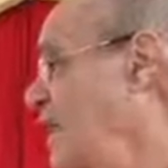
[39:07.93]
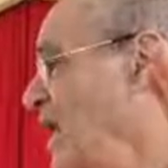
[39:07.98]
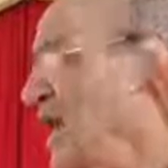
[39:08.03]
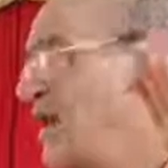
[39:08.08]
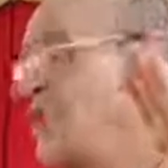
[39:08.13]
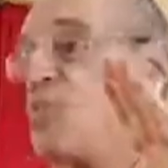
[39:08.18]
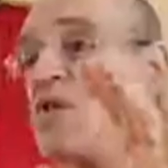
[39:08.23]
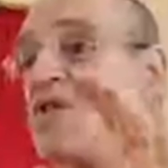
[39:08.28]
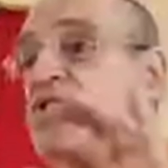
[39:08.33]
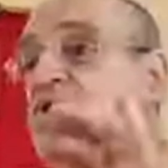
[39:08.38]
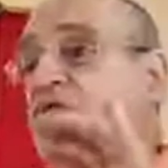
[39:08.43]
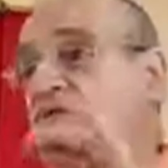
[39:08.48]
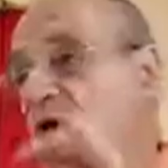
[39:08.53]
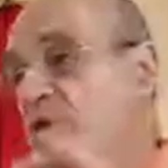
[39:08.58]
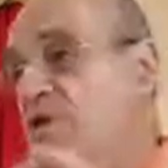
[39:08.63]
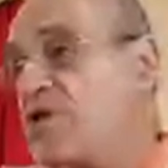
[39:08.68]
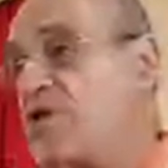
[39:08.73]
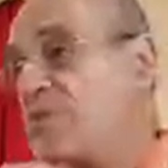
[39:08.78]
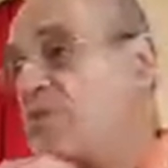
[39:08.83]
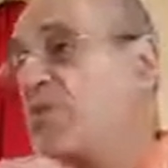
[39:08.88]
And when
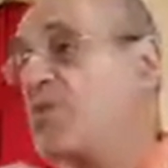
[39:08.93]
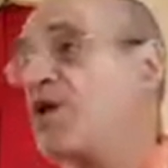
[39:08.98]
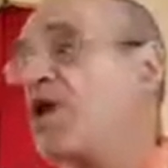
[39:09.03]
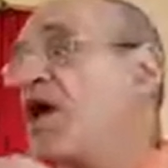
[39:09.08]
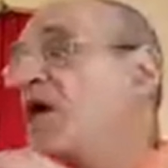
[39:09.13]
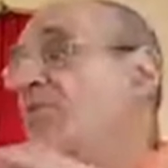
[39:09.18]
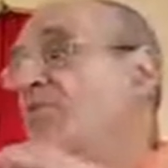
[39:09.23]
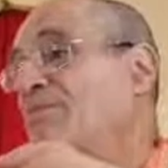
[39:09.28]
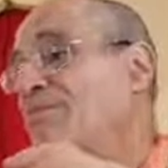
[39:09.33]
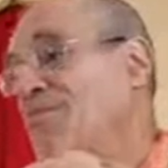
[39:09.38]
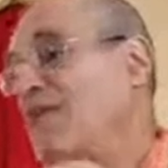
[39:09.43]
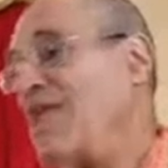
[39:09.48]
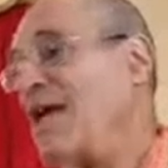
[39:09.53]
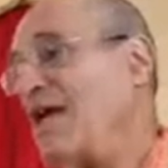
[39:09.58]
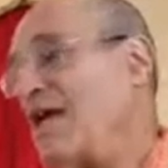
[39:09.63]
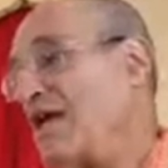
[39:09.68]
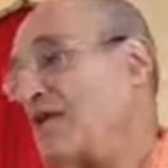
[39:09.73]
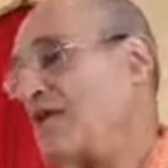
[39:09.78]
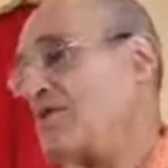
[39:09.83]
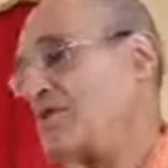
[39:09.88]
devotees put on
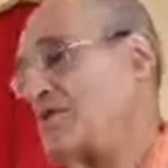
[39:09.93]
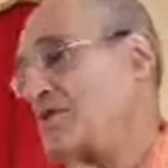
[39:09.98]
plays,